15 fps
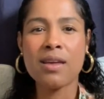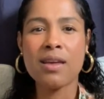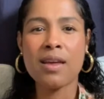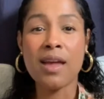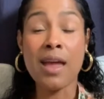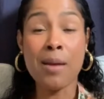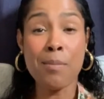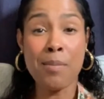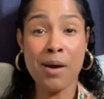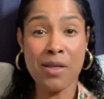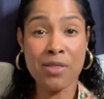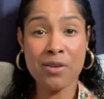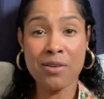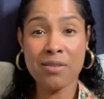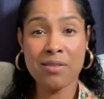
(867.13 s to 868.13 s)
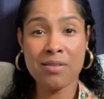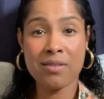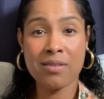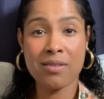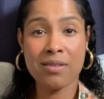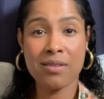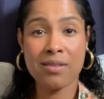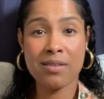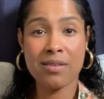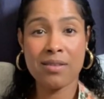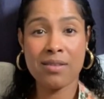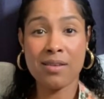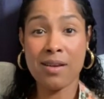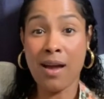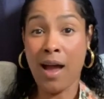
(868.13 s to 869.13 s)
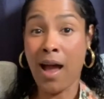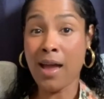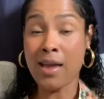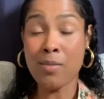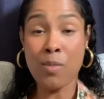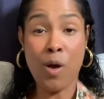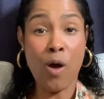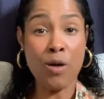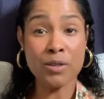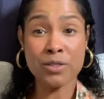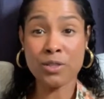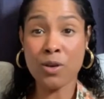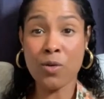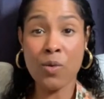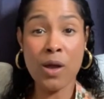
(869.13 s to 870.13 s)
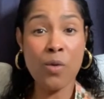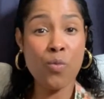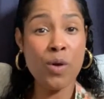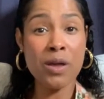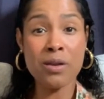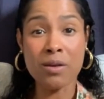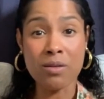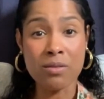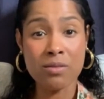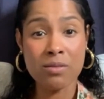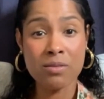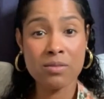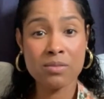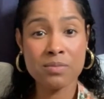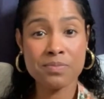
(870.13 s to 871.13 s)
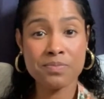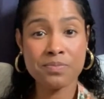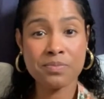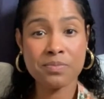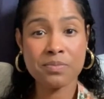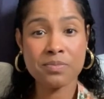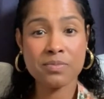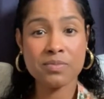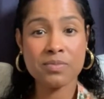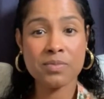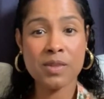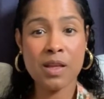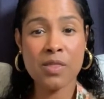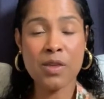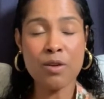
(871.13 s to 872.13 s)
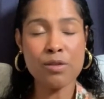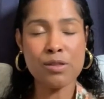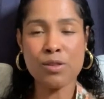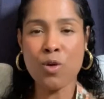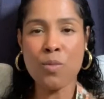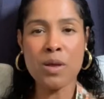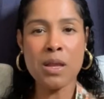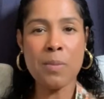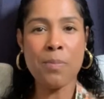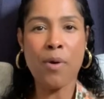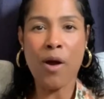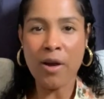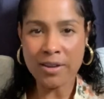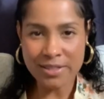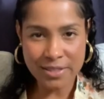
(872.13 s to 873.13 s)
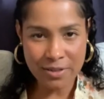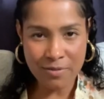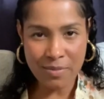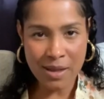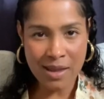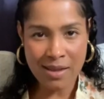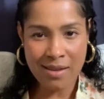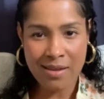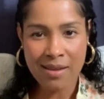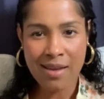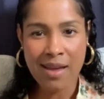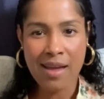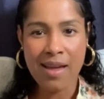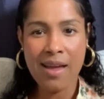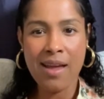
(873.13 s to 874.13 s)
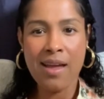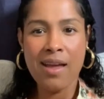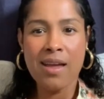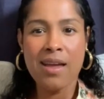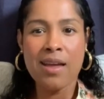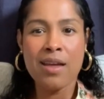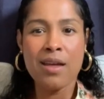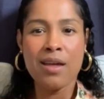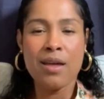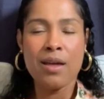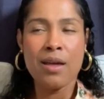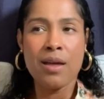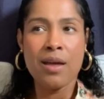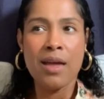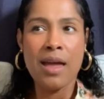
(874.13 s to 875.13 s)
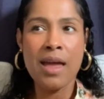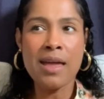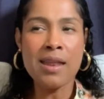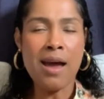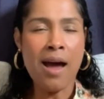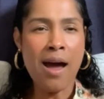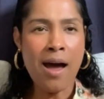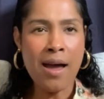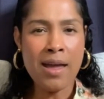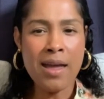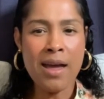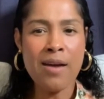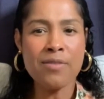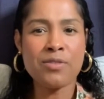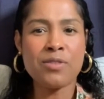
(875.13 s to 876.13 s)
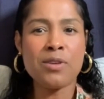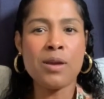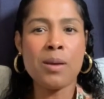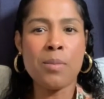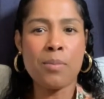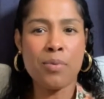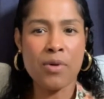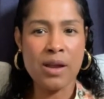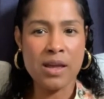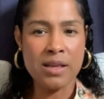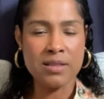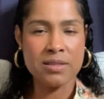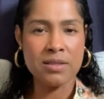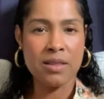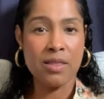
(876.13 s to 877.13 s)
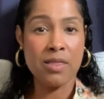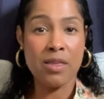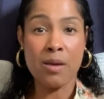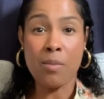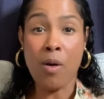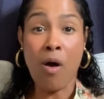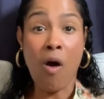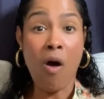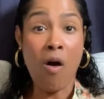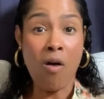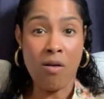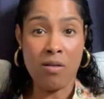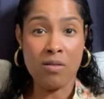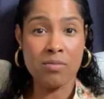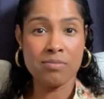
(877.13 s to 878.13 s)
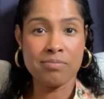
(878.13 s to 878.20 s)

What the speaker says: a mother. I am also a widow. There's so many parts of me, and I have to embrace them all